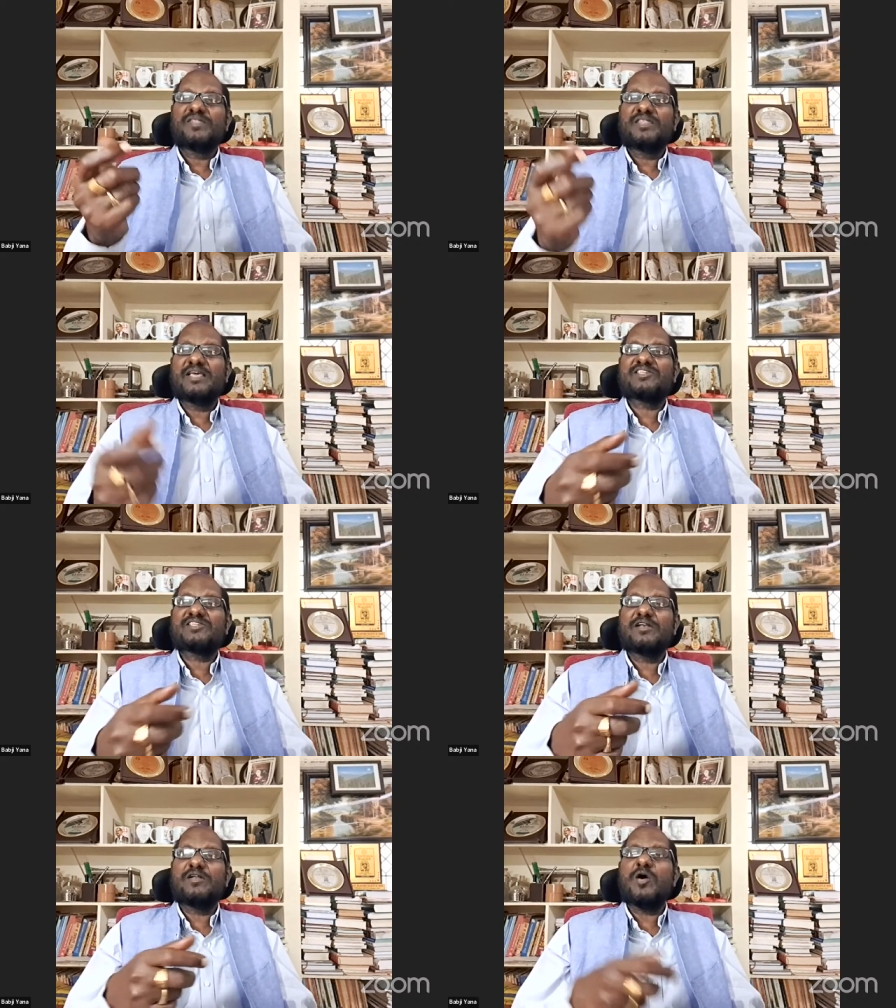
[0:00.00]
There
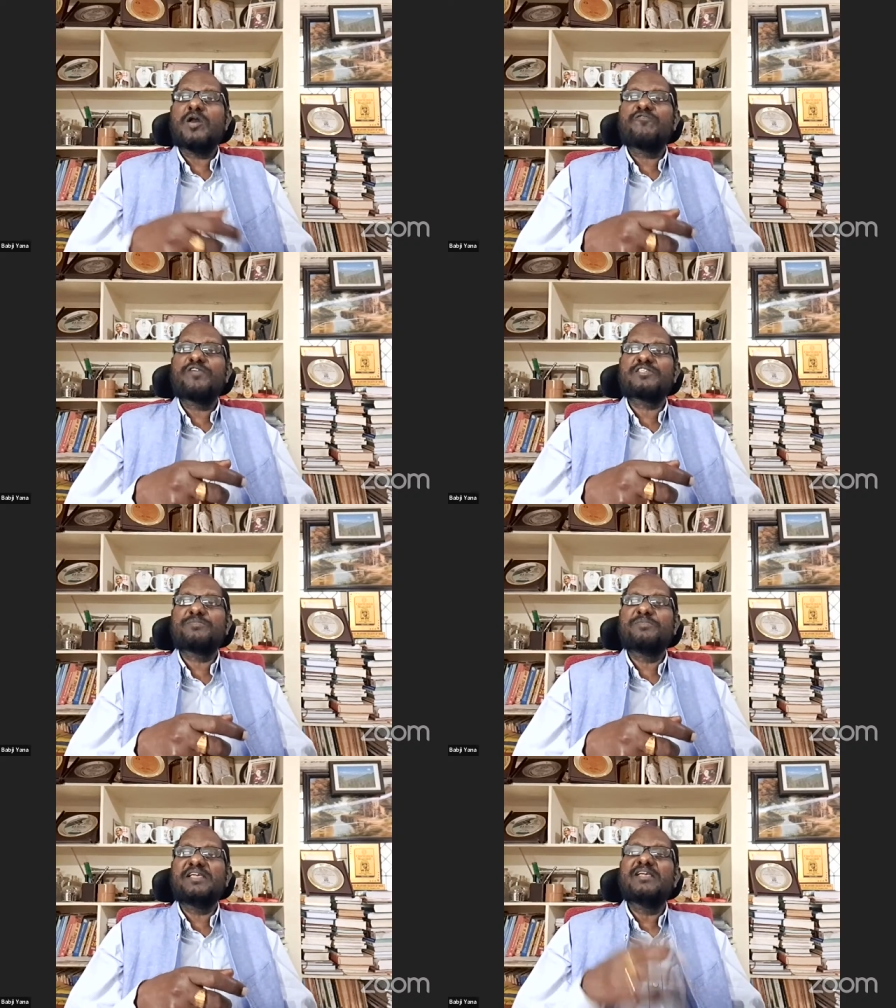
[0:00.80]
shall
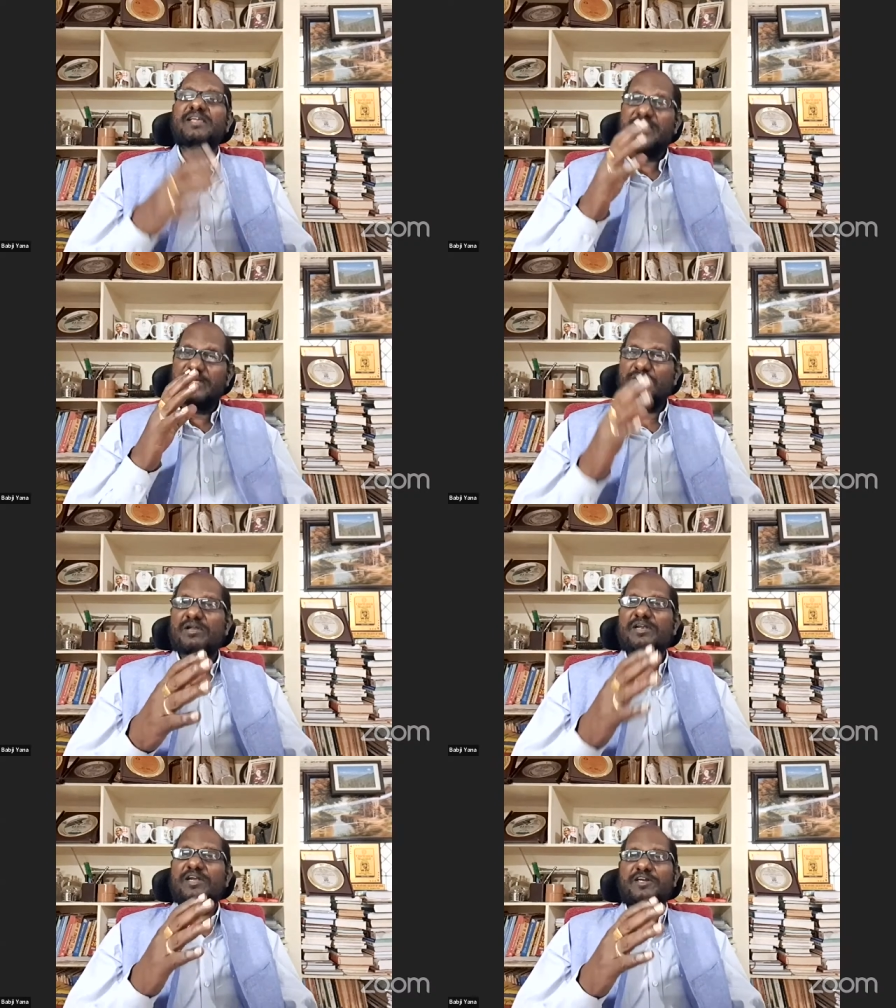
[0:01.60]
always be a
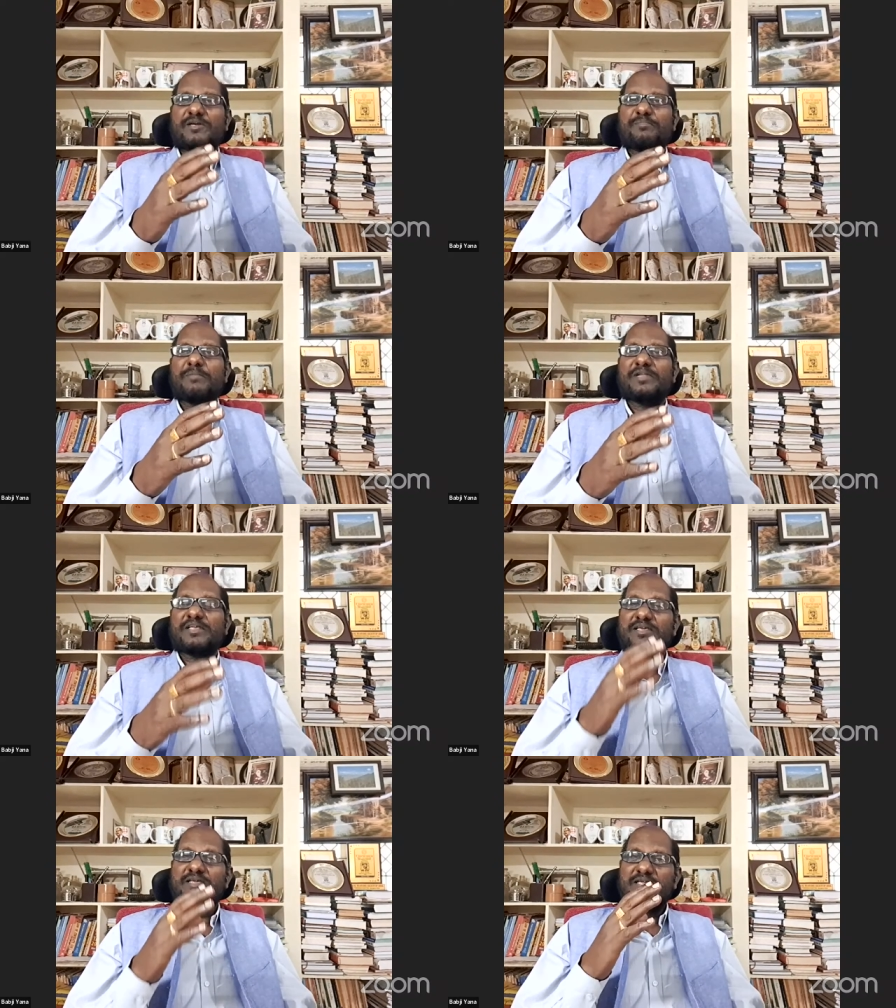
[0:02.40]
targeted
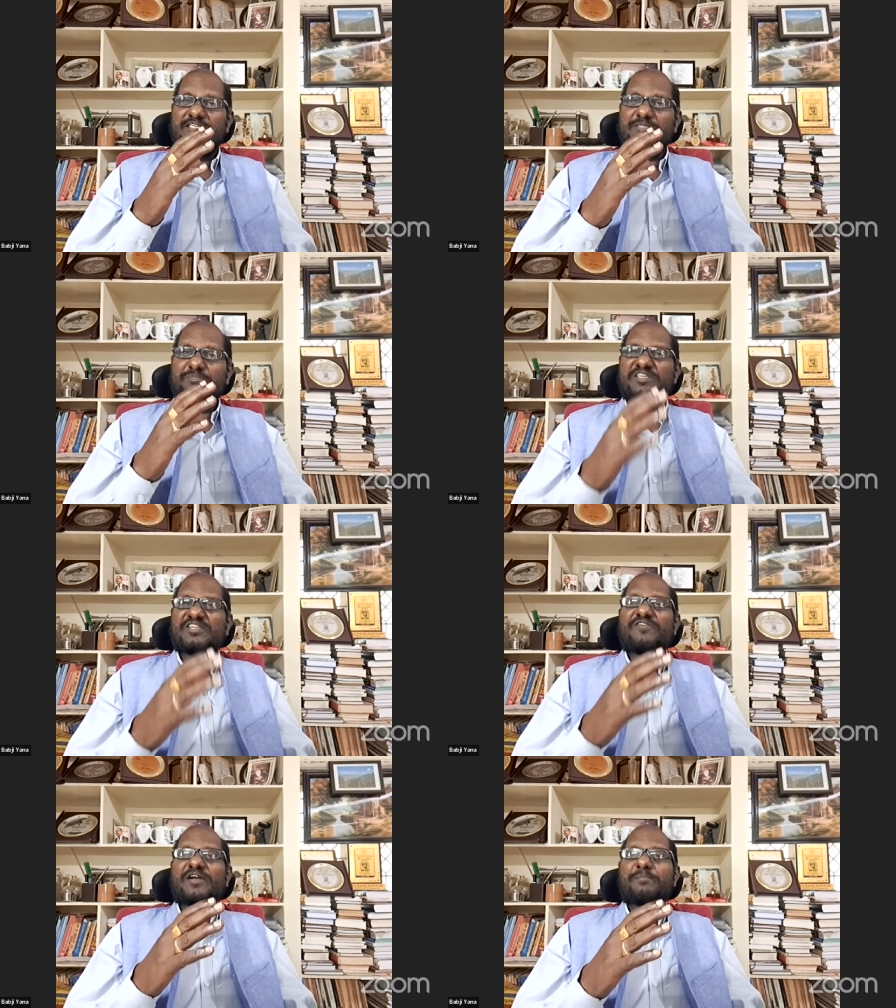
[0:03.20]
public, a
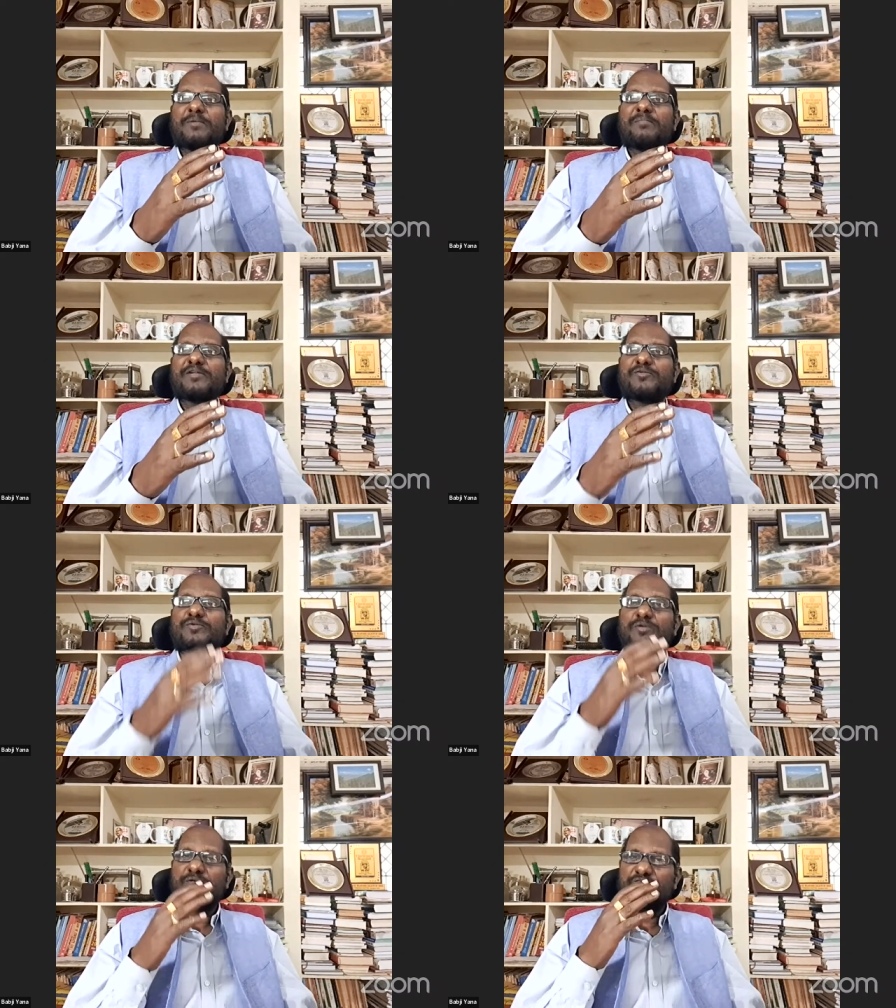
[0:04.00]
specified public
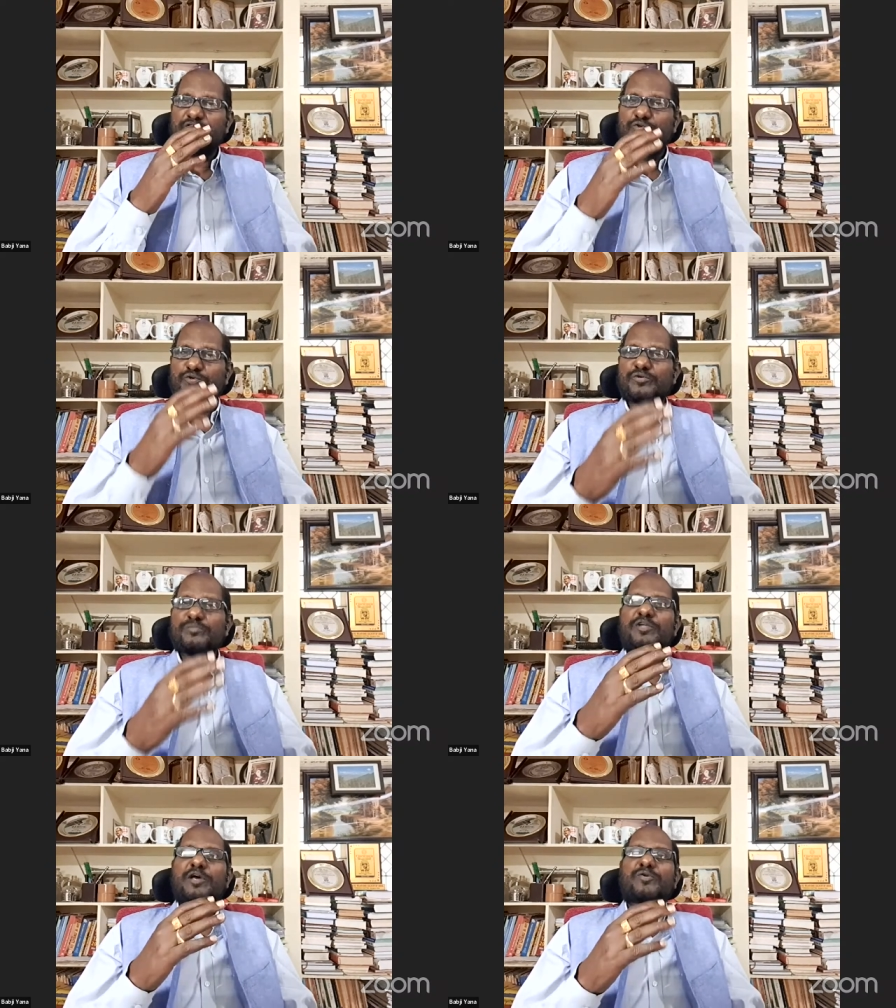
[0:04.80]
with
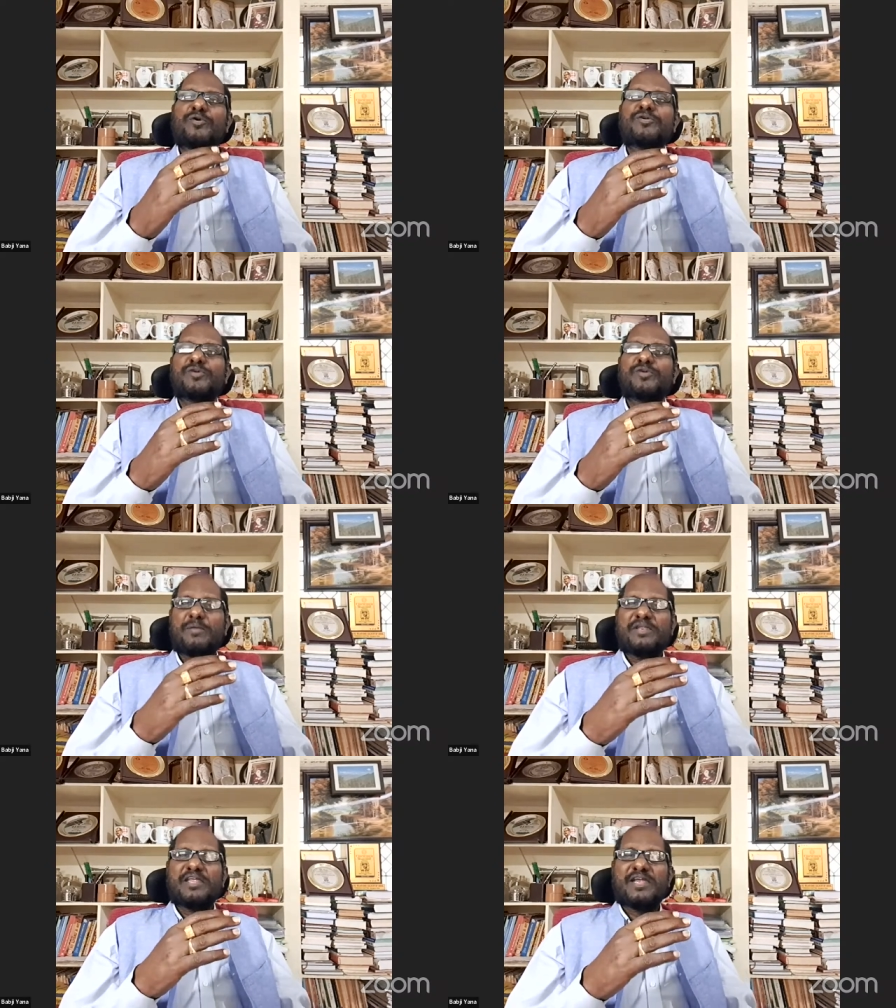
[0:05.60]
whom you are going to
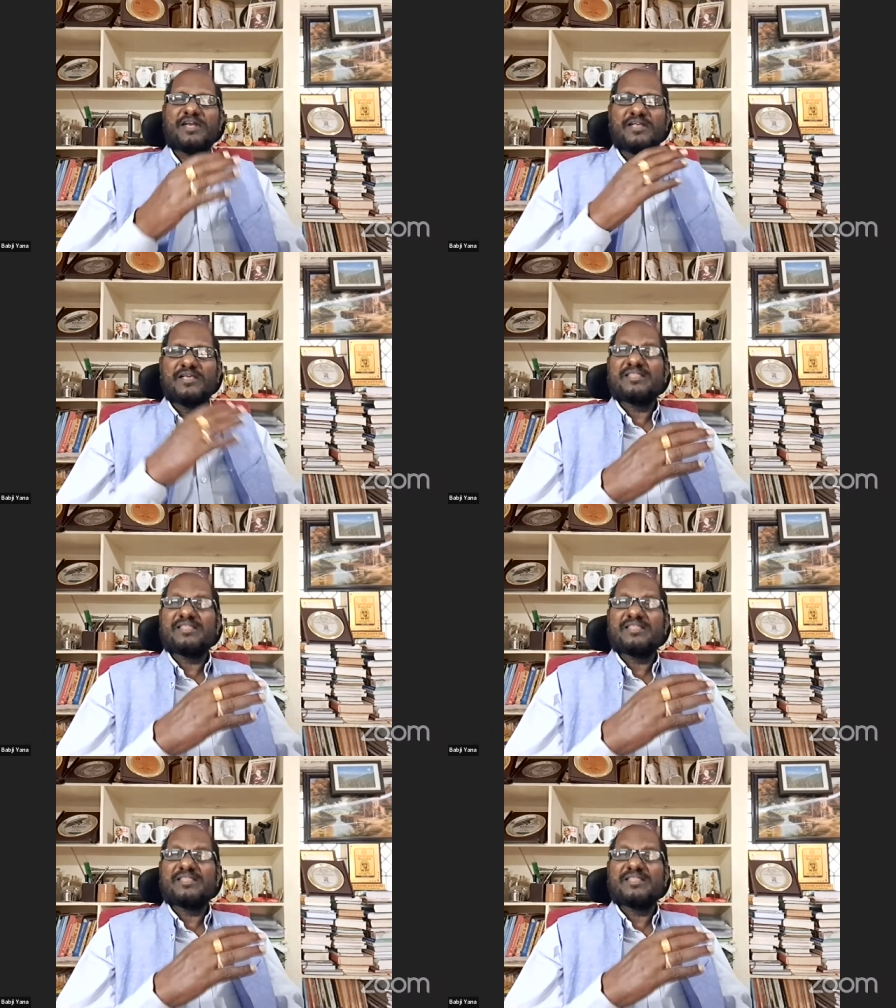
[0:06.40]
communicate.